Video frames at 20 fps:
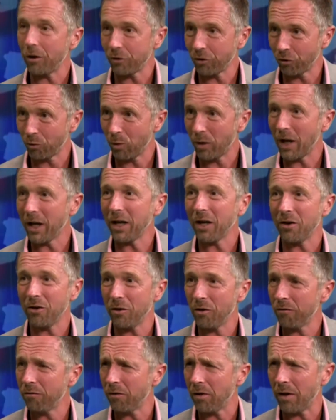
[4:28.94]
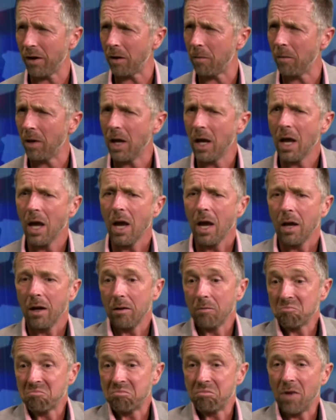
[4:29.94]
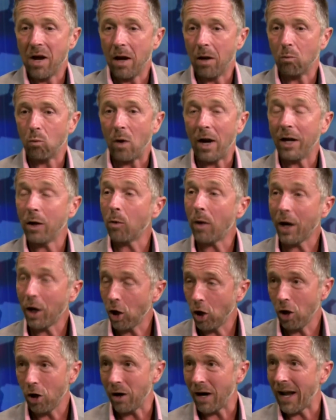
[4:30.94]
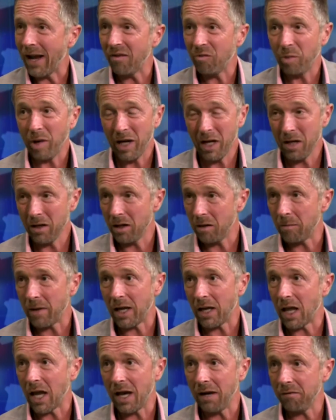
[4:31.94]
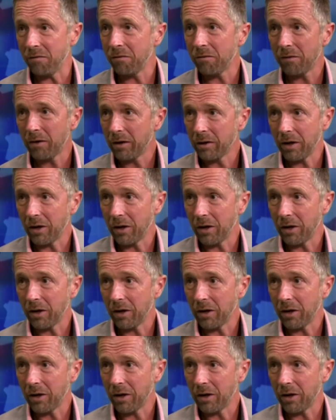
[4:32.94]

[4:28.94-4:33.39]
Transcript: just what I can do for them? Why do I hurt? I have pain in my life.